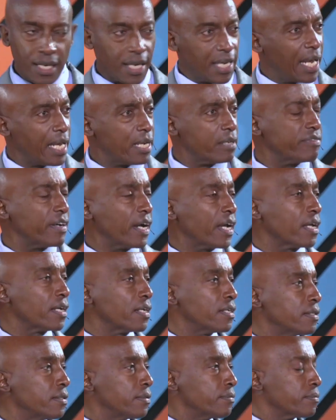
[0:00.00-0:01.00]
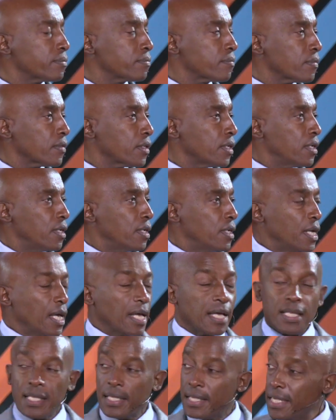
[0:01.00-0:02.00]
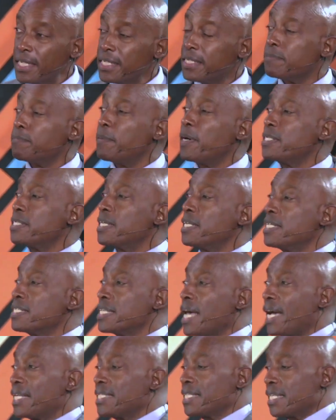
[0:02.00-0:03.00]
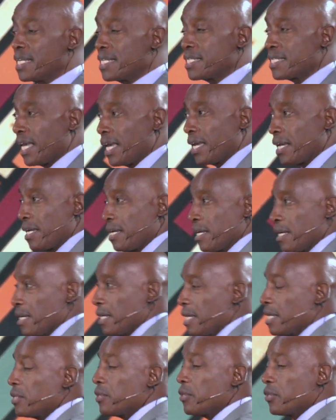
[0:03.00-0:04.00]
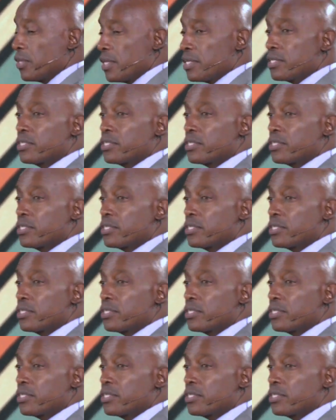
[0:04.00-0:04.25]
clarify? This person is actually saying this